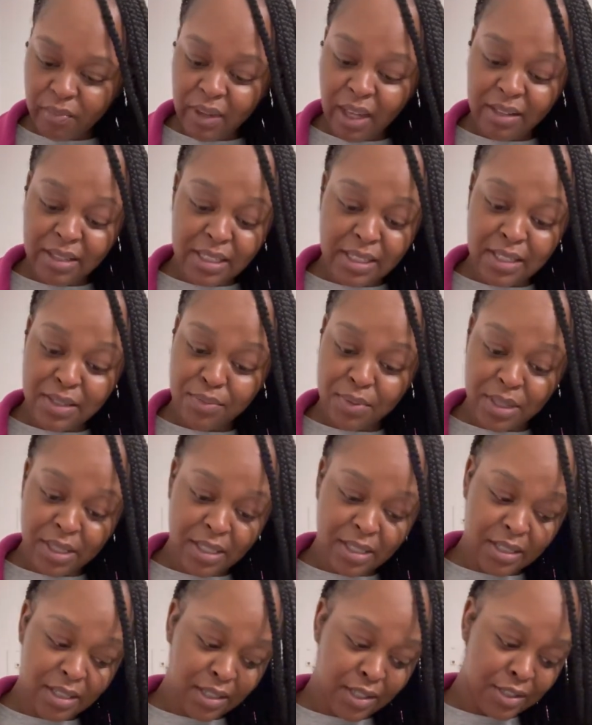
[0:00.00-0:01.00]
This is really
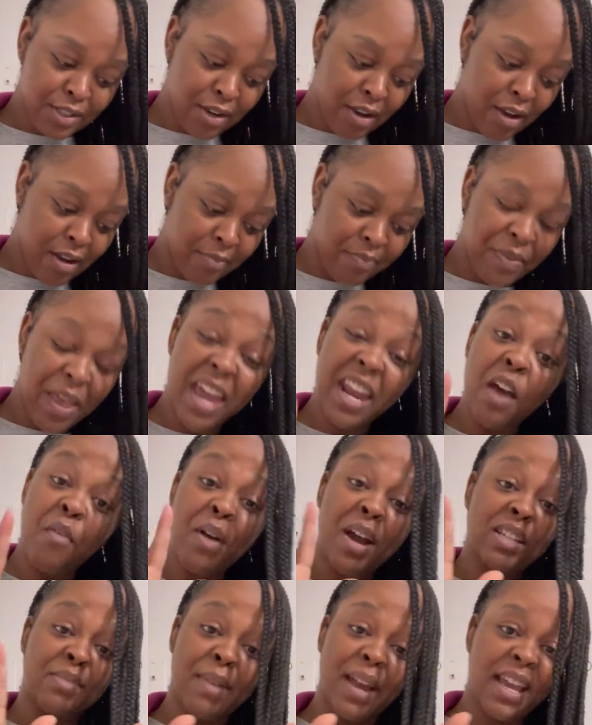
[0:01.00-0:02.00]
good, y'all. And I
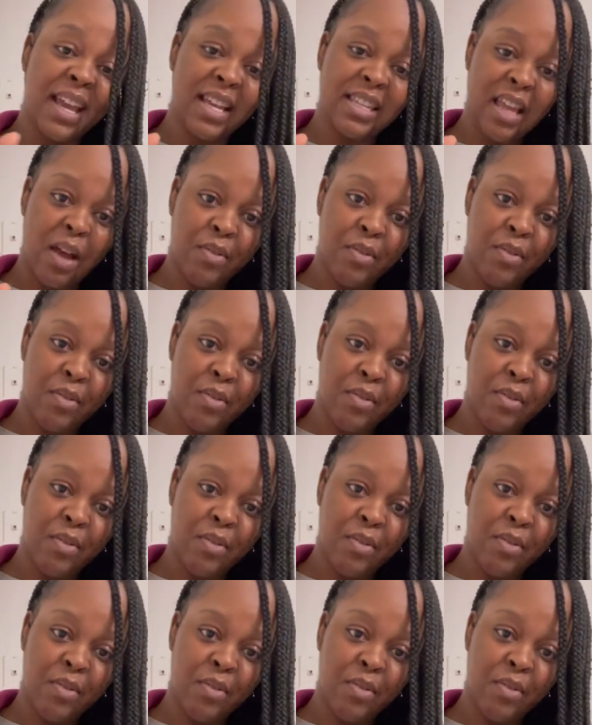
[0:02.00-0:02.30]
wash my hands.